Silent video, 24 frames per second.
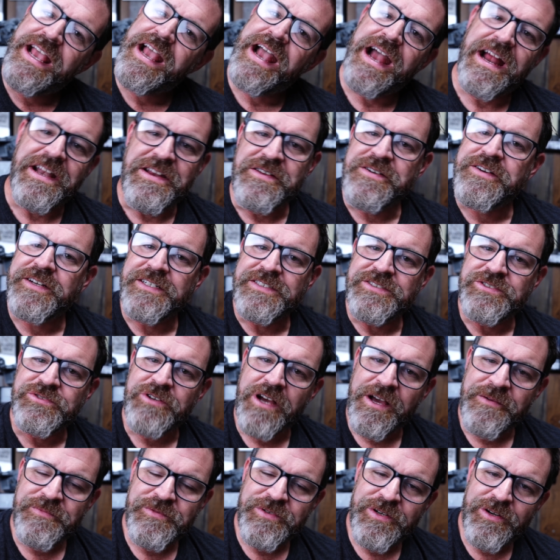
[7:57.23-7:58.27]
and you can
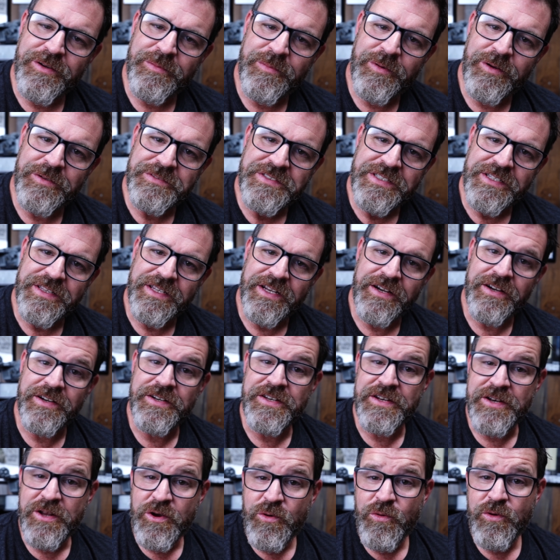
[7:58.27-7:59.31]
drop your remotes in there and
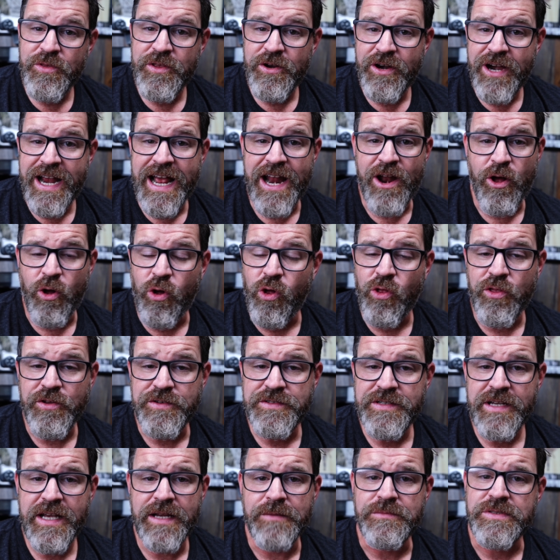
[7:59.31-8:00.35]
you know where they're at all the
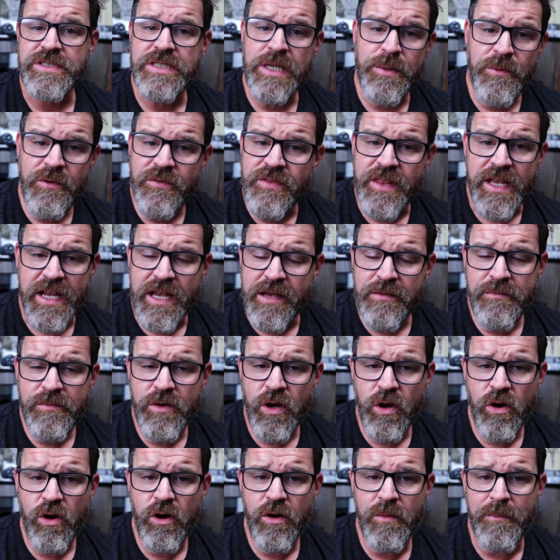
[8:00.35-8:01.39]
time. Some of them
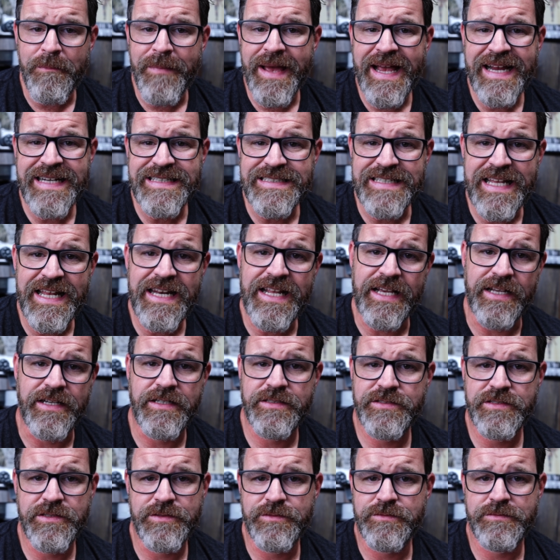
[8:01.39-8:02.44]
are magnetic,
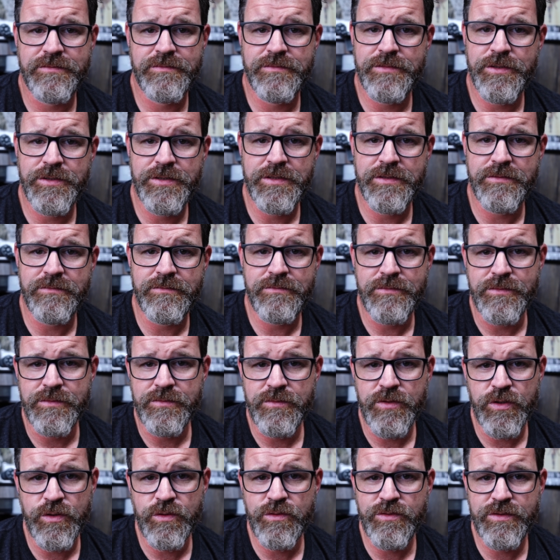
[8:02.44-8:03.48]
so you can
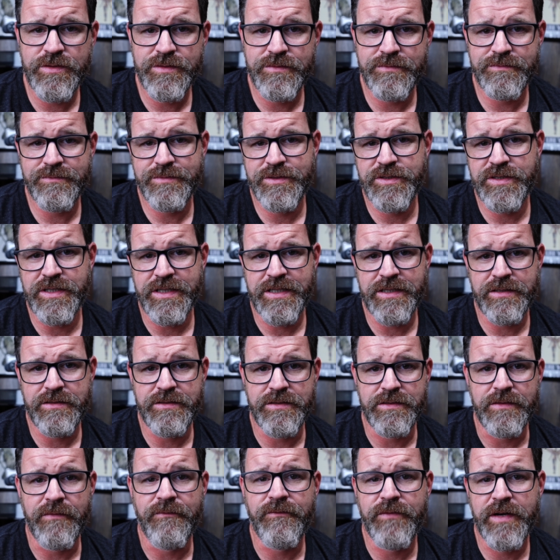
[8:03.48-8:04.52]
use stick it
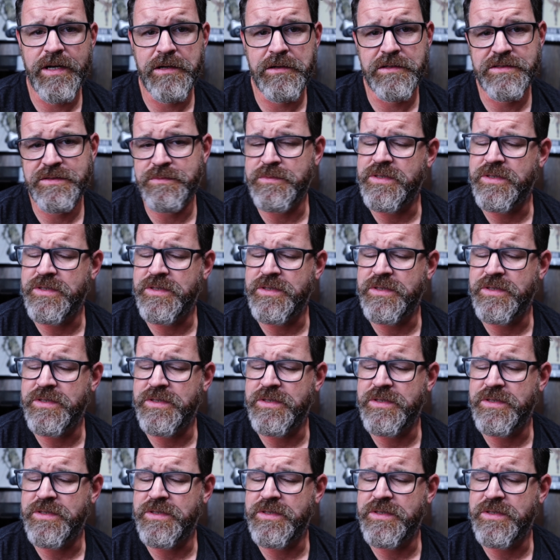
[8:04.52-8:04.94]
to ferrous